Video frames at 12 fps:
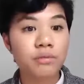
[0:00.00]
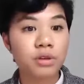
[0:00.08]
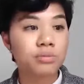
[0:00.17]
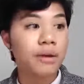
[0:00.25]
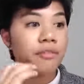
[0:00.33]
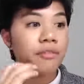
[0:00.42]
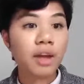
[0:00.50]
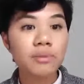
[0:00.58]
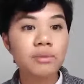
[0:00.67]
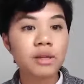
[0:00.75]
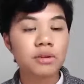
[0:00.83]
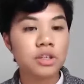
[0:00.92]
with my
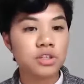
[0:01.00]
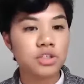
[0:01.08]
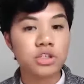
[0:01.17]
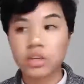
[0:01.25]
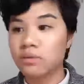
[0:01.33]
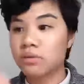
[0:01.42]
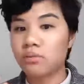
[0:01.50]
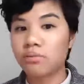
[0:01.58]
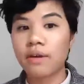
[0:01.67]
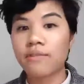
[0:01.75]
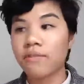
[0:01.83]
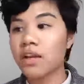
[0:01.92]
family relationships, with
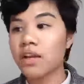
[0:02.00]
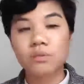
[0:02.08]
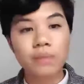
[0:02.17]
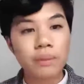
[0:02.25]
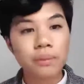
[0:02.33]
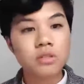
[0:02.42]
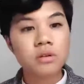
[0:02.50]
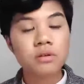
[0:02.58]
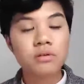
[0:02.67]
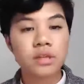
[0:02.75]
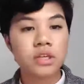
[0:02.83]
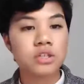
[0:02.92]
my friends, with my
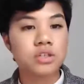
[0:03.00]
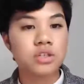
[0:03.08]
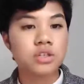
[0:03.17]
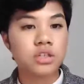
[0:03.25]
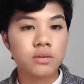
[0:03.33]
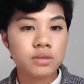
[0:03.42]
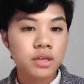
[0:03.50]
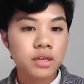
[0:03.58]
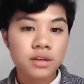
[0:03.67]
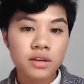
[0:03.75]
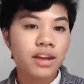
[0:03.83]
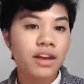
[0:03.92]
personal relationships,
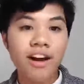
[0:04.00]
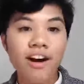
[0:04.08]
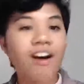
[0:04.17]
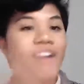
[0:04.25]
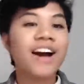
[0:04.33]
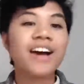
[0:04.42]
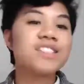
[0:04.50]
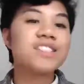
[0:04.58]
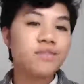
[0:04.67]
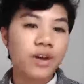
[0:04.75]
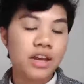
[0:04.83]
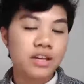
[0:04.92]
all kinds of
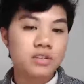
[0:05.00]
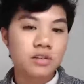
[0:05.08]
ways.